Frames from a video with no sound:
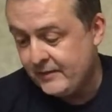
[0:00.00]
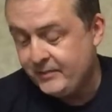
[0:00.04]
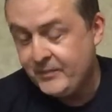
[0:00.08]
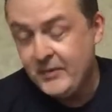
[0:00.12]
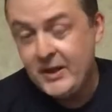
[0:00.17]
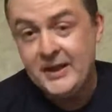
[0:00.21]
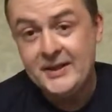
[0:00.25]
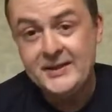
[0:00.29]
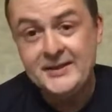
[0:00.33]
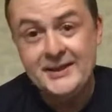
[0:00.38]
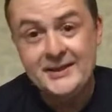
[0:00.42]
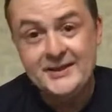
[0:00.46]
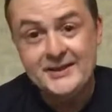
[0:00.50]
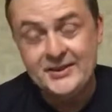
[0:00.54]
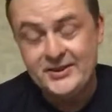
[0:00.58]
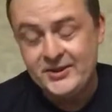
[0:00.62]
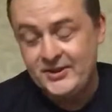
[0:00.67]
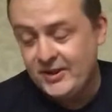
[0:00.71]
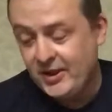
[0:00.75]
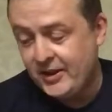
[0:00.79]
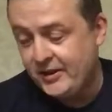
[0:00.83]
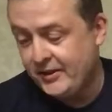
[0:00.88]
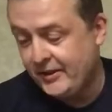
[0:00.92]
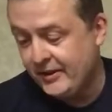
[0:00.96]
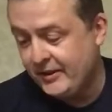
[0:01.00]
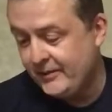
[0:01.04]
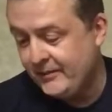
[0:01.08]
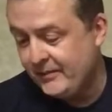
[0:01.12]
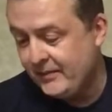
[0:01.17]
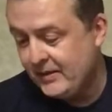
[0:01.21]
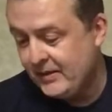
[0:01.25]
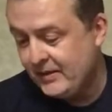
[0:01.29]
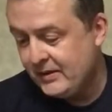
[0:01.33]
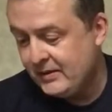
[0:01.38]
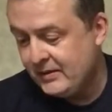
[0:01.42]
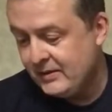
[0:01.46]
that it's his son,
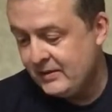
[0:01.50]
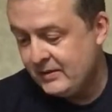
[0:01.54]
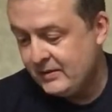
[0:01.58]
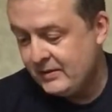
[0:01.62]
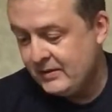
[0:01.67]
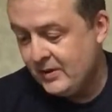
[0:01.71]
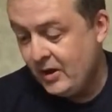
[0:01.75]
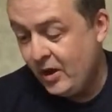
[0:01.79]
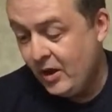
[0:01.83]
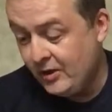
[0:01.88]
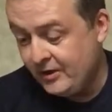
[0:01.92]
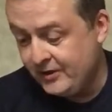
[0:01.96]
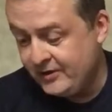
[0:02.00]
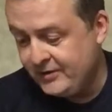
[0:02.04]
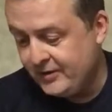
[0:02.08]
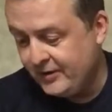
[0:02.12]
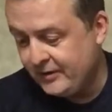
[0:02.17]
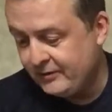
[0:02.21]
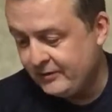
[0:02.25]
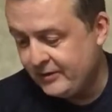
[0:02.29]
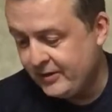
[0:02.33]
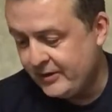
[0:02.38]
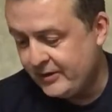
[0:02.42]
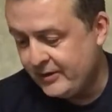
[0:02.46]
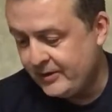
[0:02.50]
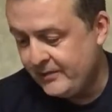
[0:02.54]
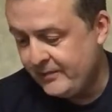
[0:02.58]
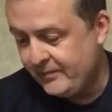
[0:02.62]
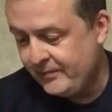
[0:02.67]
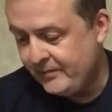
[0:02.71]
her son rather.